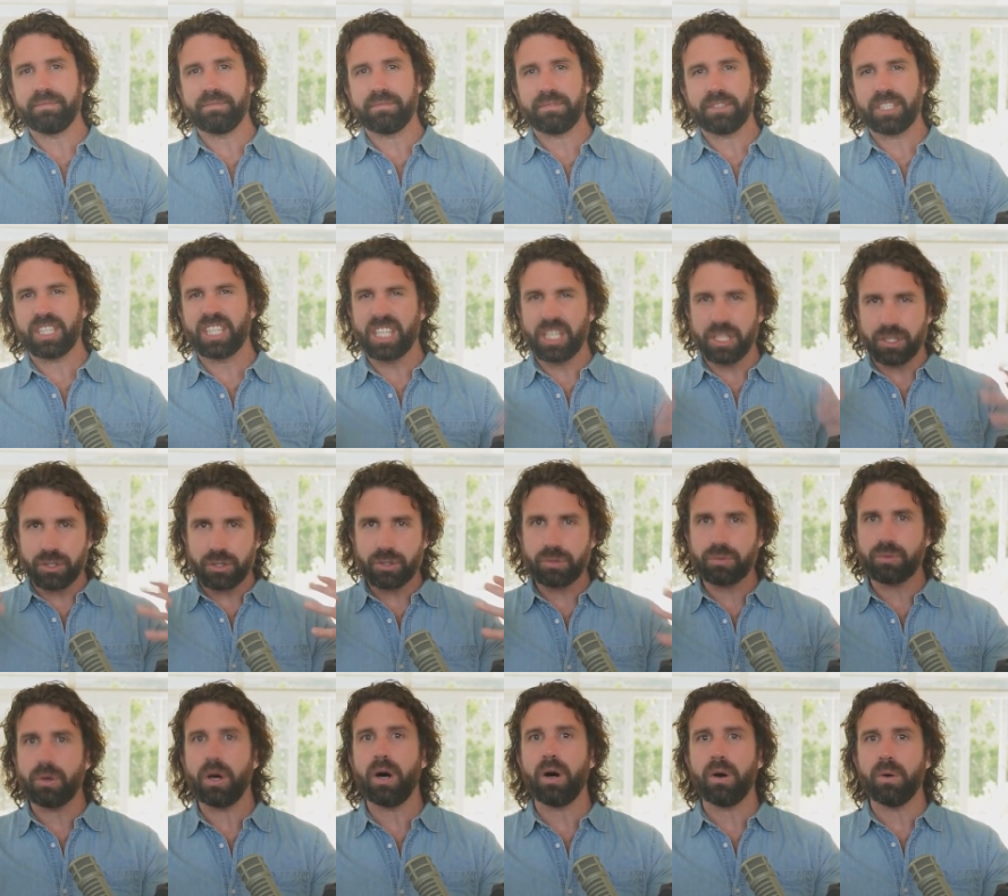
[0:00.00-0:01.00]

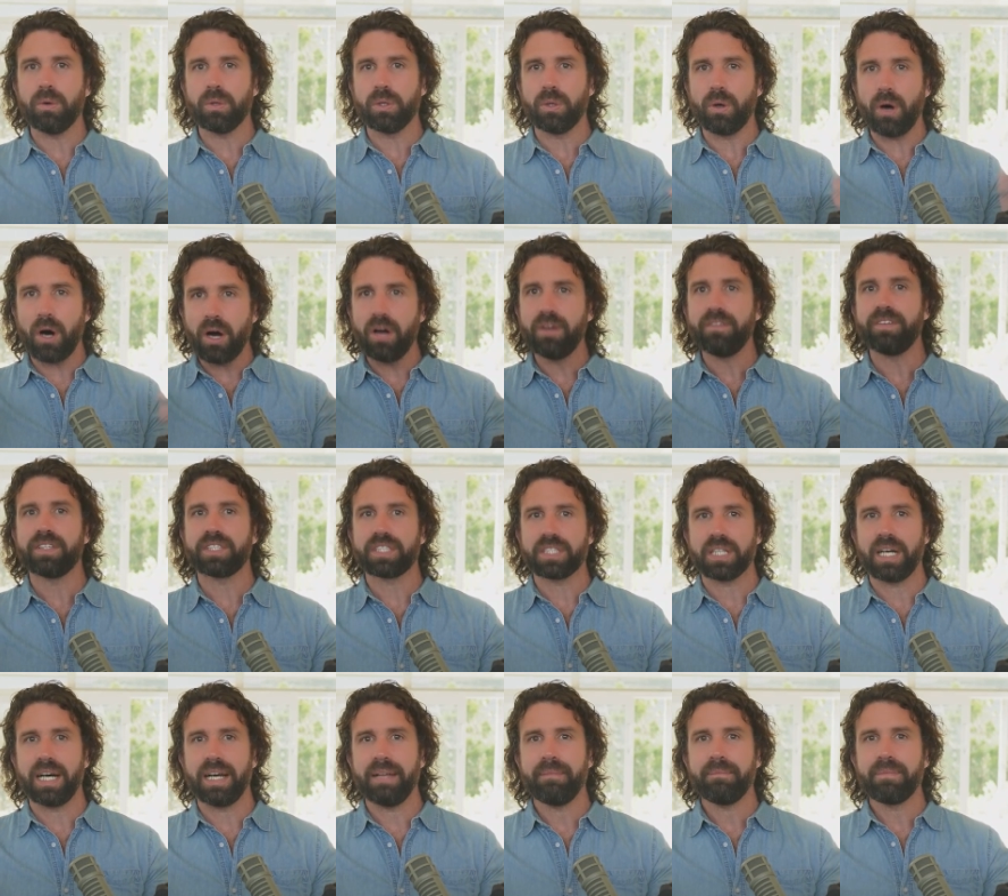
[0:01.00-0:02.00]
control or
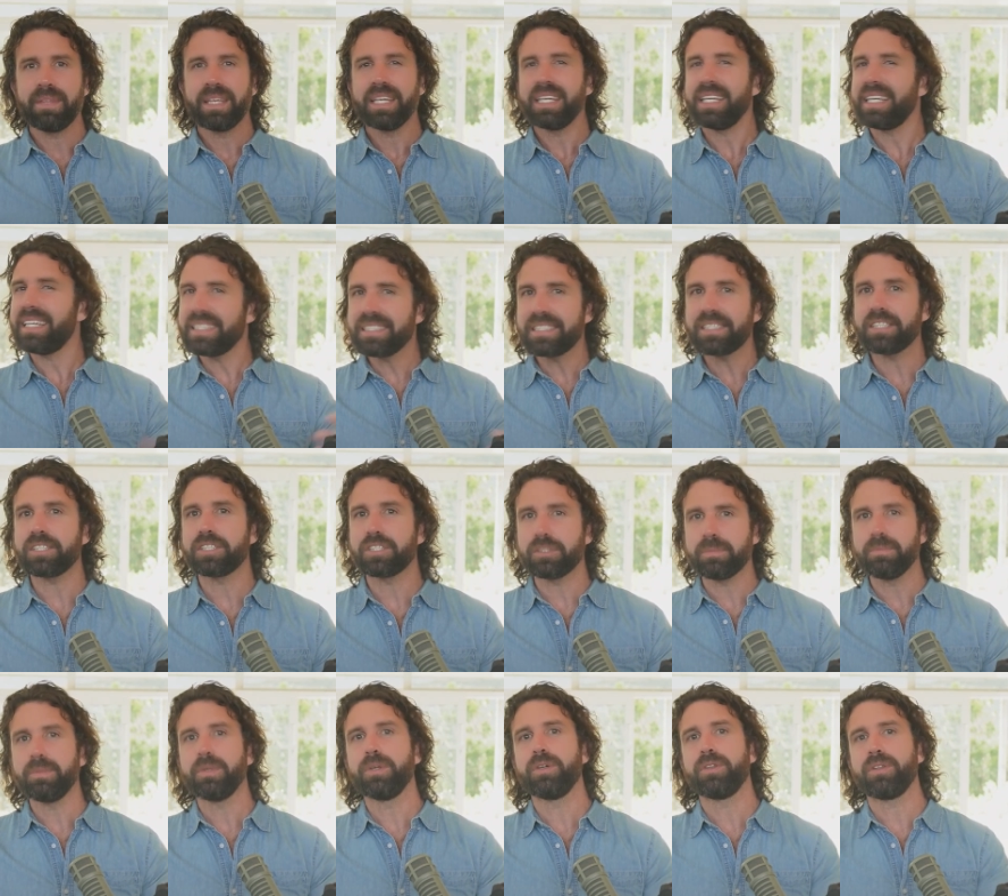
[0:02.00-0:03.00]
oversight is to
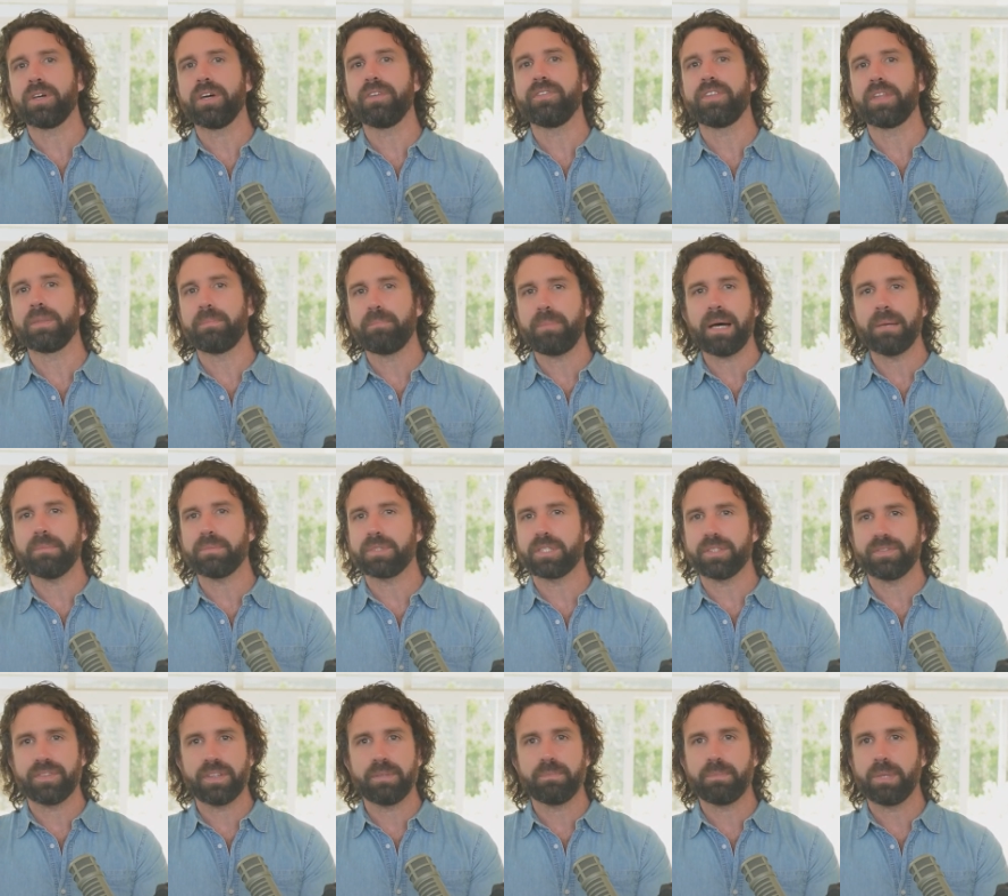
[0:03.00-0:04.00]
smooth over the bumps of
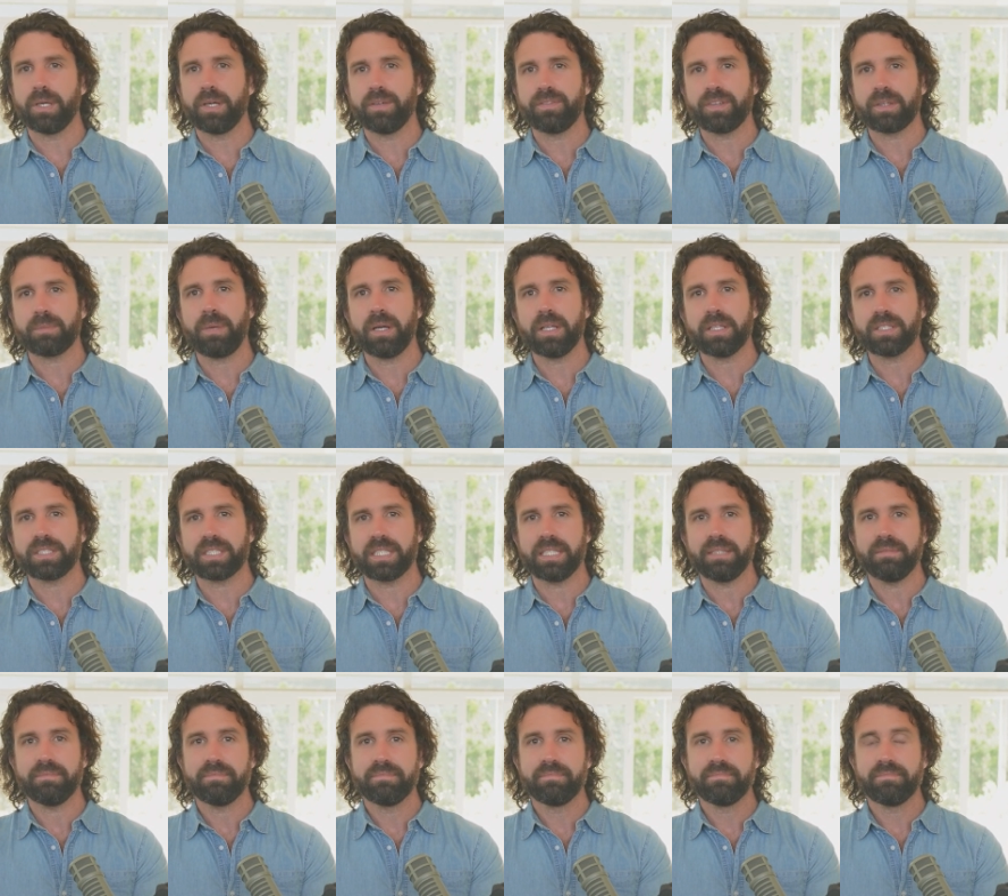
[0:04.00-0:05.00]
imperfect policy,
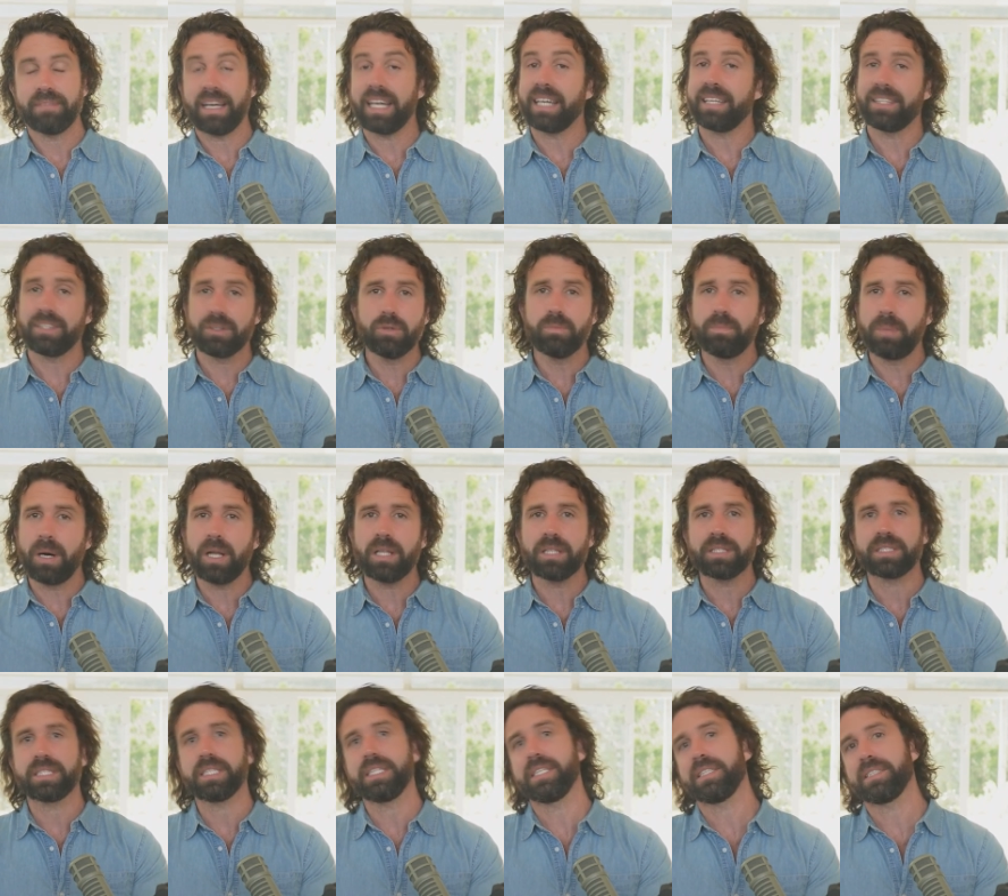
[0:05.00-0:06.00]
and all
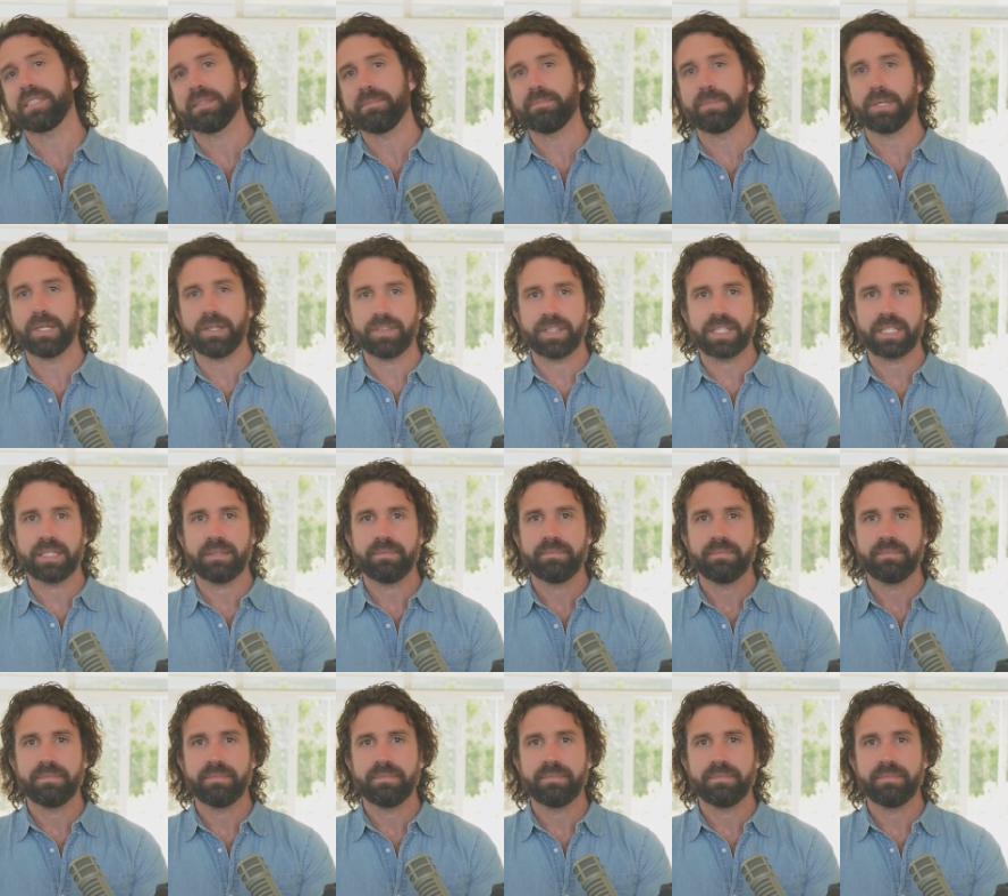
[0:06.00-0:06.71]
policy is imperfect.